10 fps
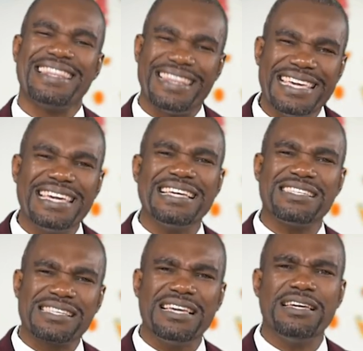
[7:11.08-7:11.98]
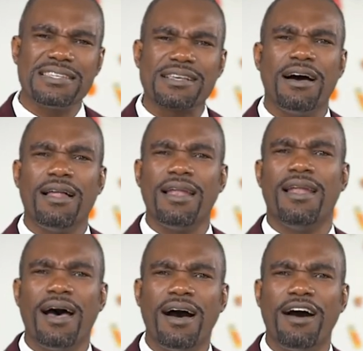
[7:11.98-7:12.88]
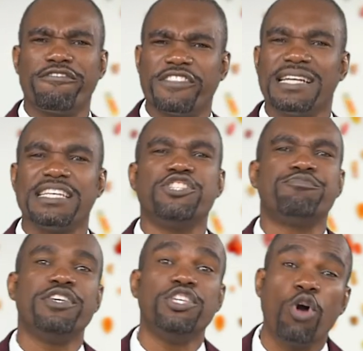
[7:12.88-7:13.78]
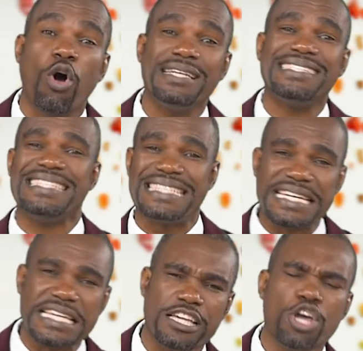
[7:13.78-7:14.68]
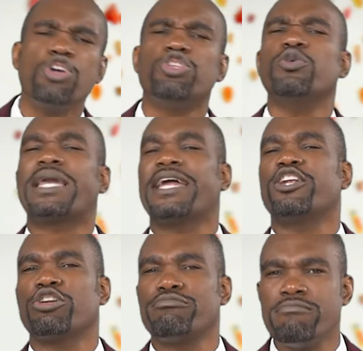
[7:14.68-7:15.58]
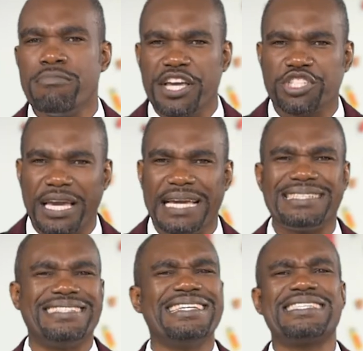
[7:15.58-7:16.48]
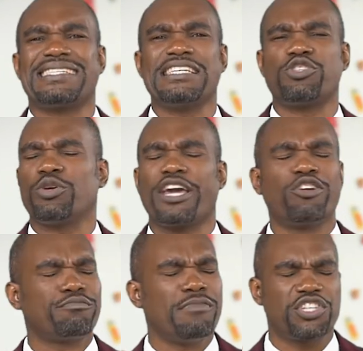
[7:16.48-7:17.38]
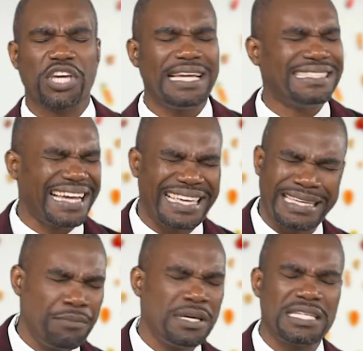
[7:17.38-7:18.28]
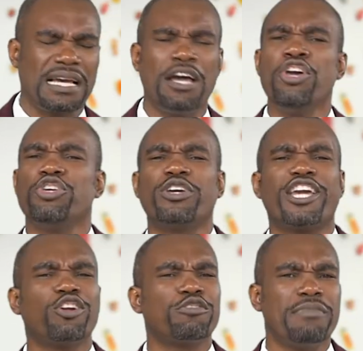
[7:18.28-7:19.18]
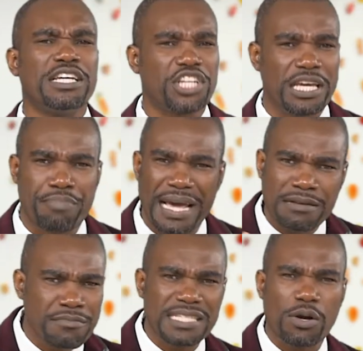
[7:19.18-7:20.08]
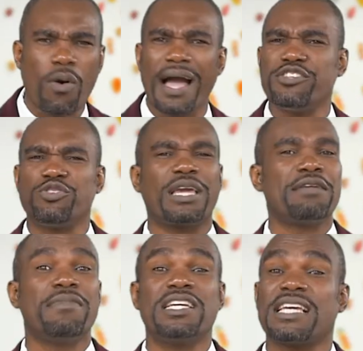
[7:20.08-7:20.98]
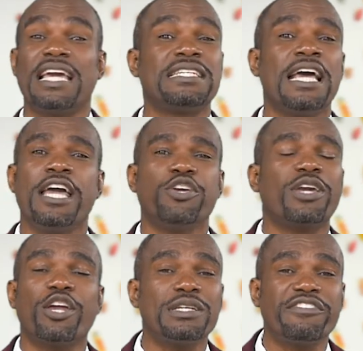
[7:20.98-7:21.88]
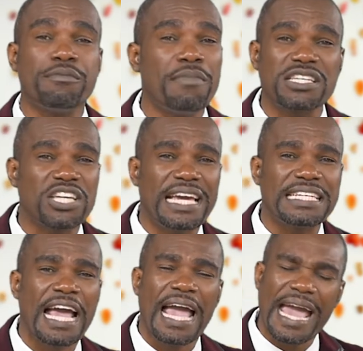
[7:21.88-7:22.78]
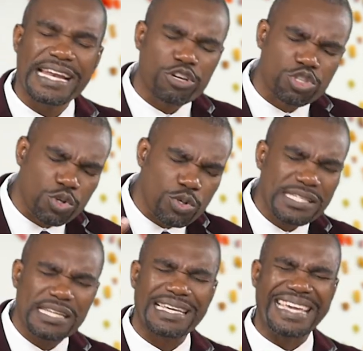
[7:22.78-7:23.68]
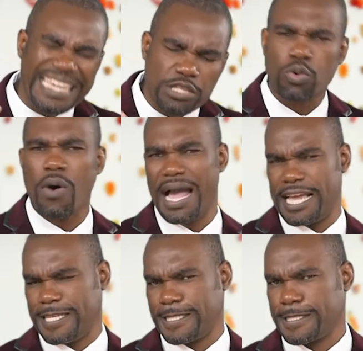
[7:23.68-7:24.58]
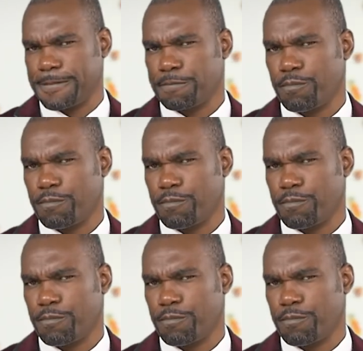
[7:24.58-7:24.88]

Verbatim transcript: this is a love that is beyond degree. You cannot measure it distance, you cannot measure it diameter, you cannot measure it perimeter wise, you can measure it, you cannot even measure it and exhaust it heat wise.